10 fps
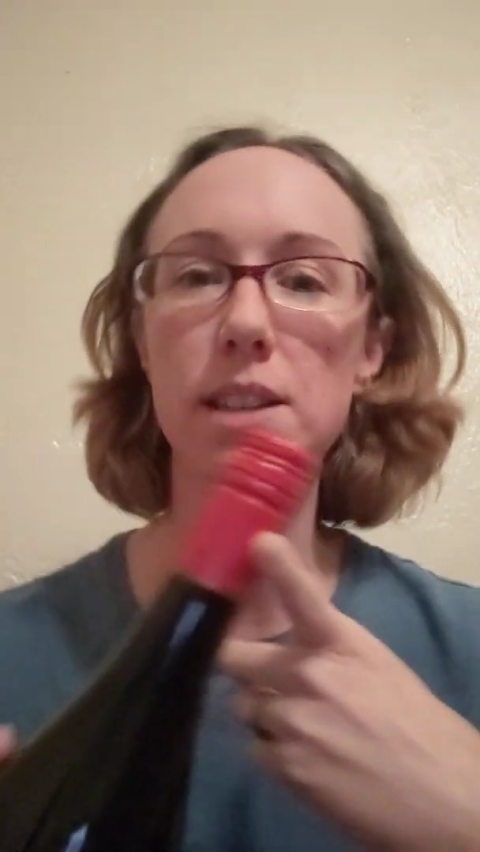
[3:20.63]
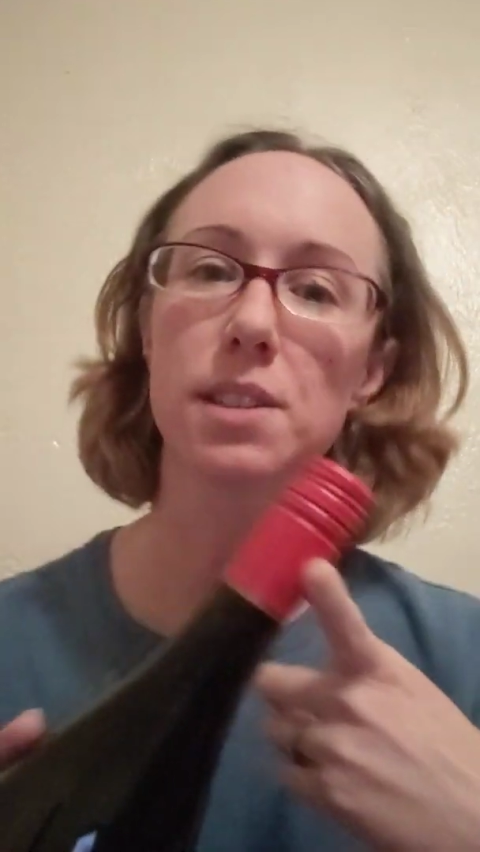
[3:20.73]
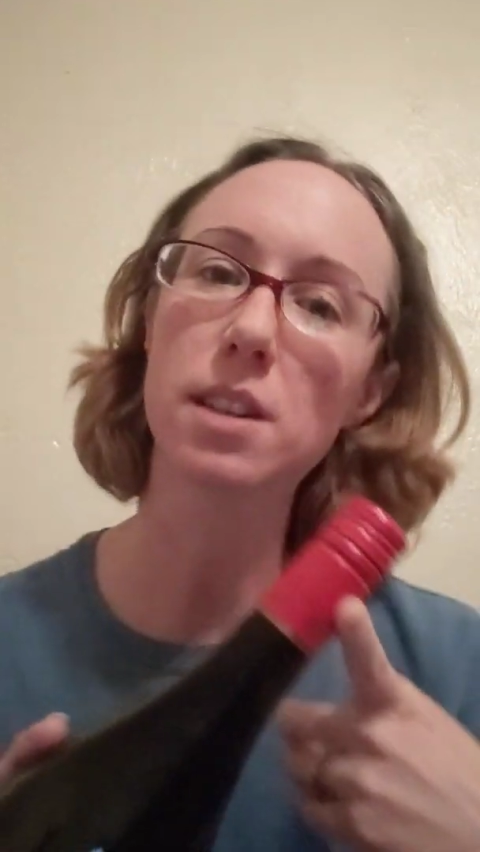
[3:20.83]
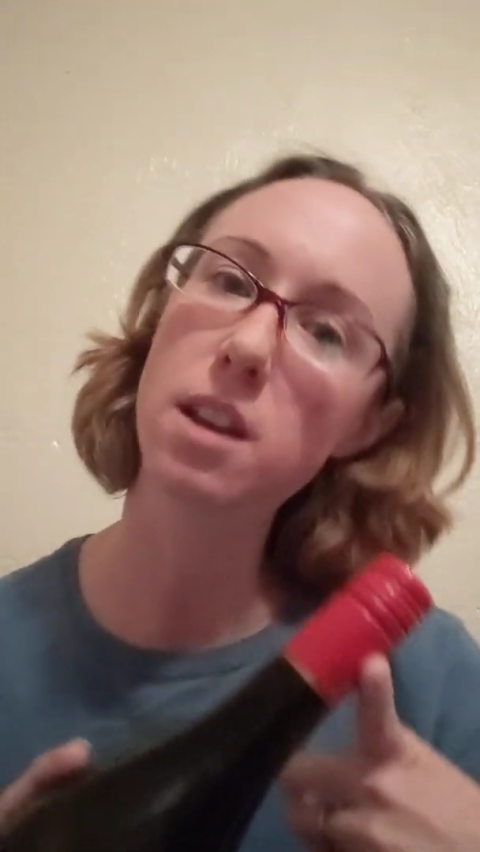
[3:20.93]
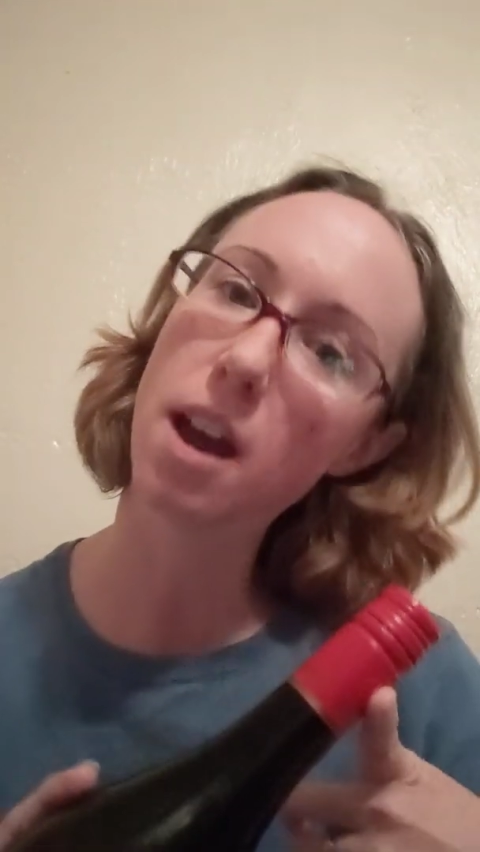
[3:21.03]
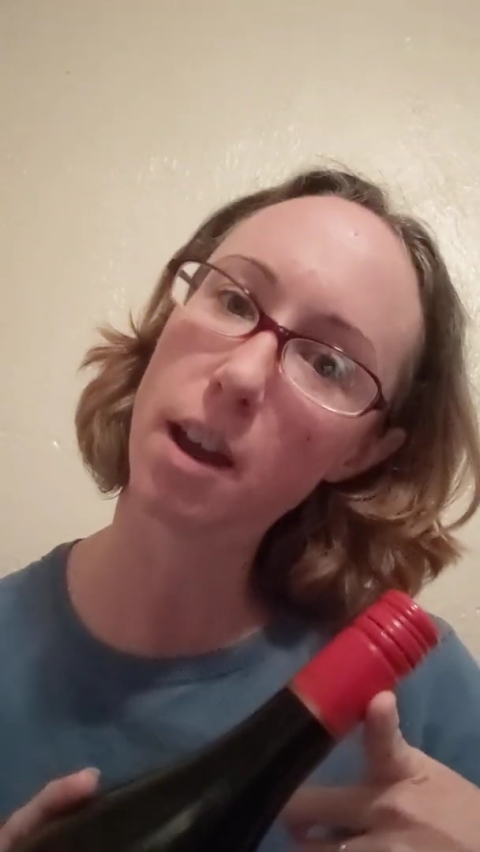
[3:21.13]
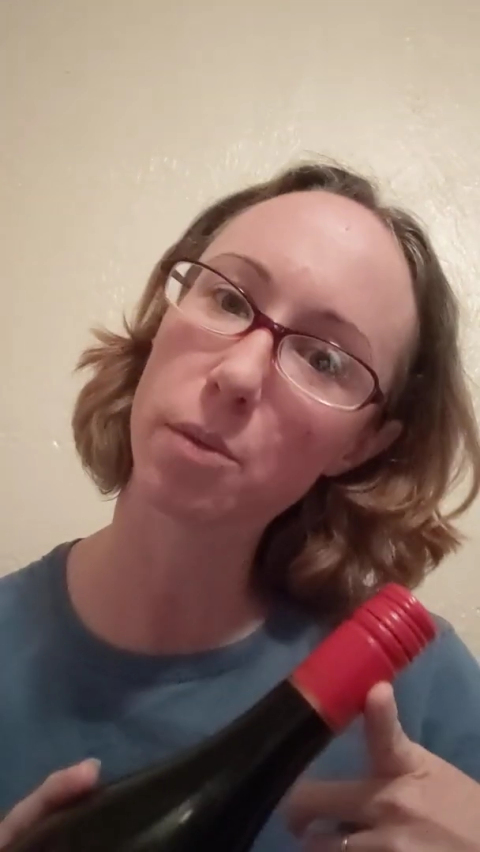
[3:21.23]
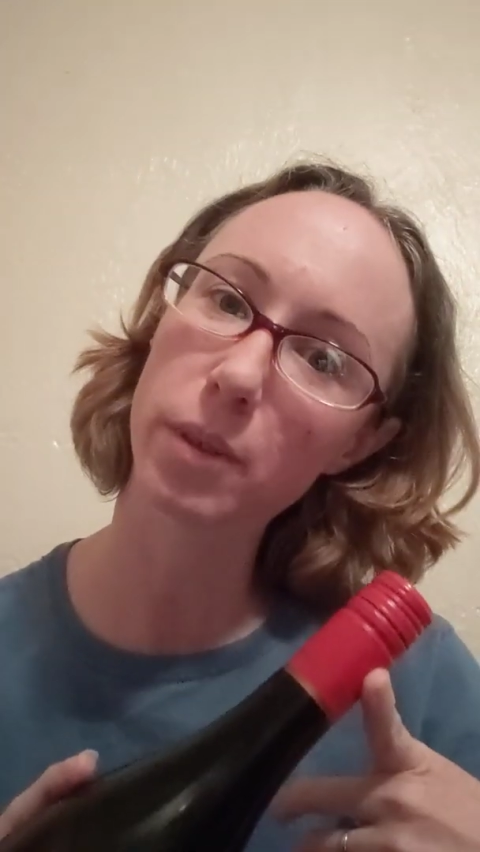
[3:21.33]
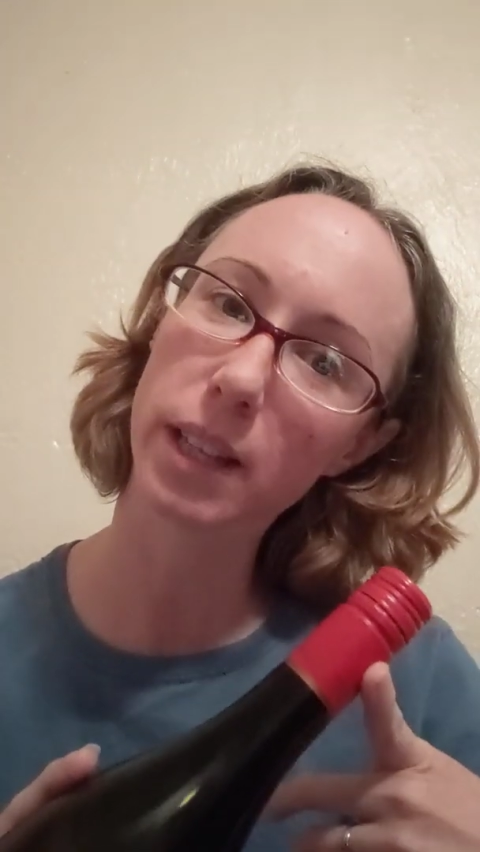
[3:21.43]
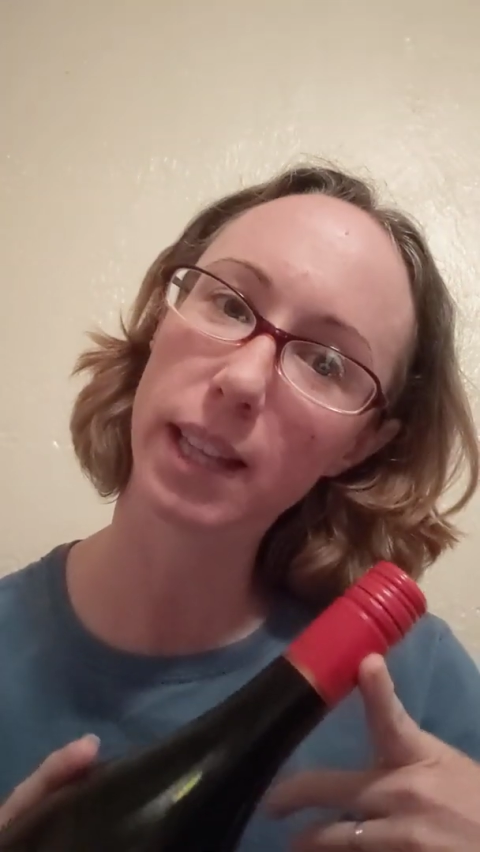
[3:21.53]
it's
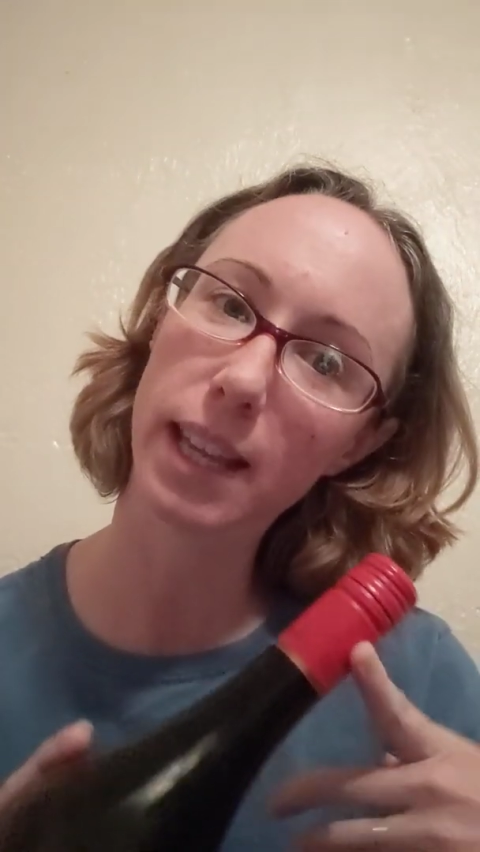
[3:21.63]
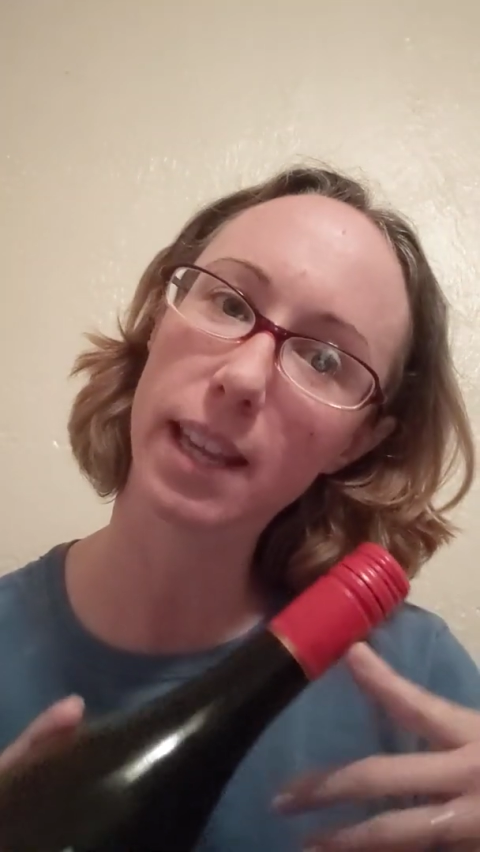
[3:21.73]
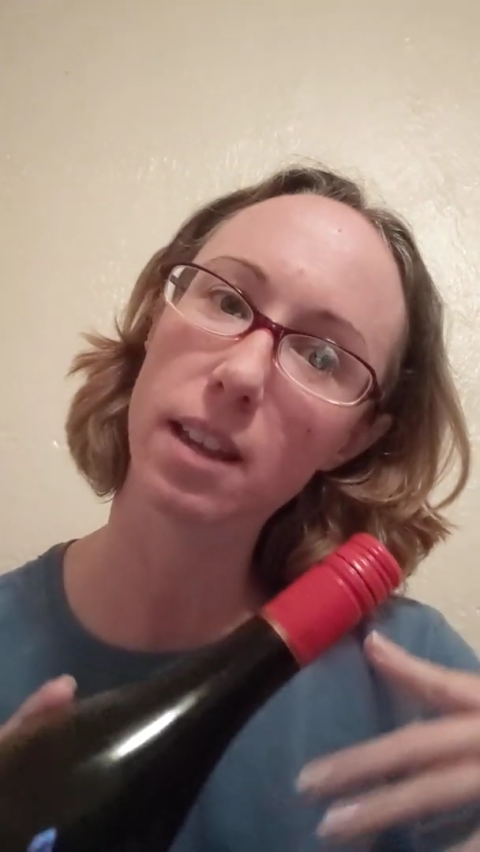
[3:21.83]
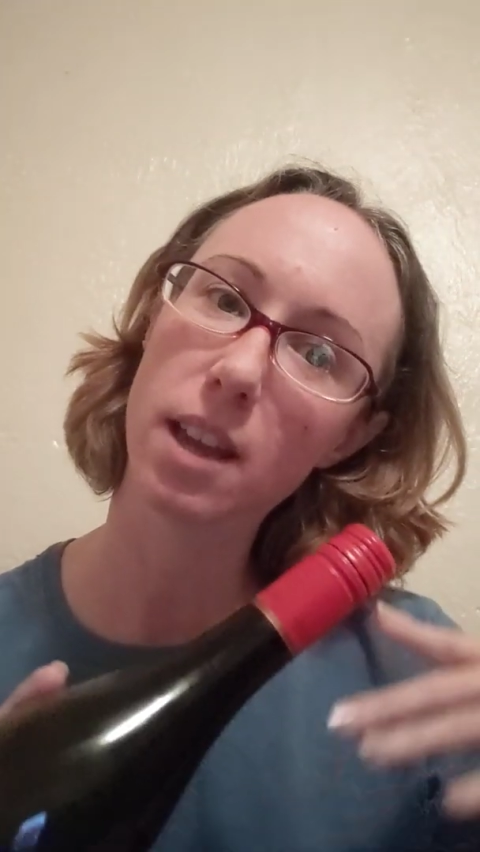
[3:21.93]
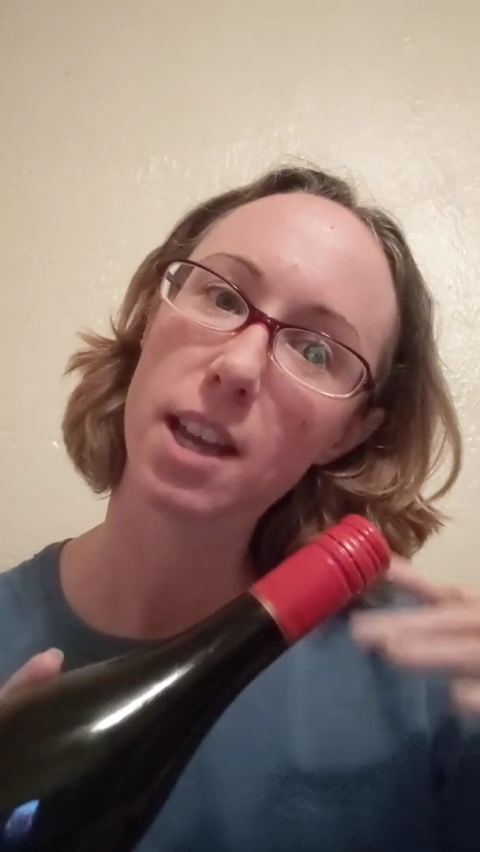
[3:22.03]
not really